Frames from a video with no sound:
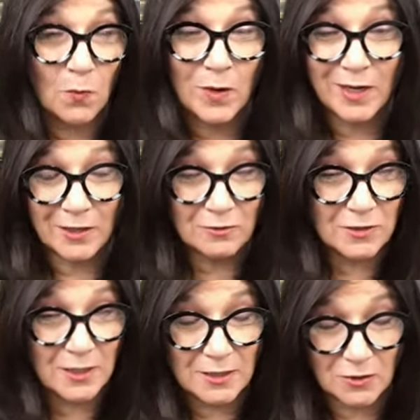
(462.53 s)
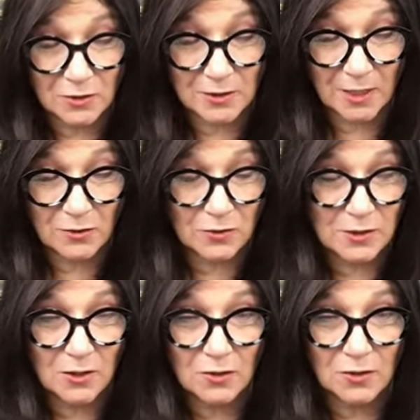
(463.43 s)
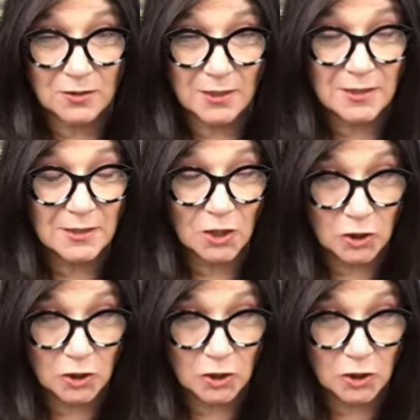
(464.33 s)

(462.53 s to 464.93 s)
What energy looks like or is called is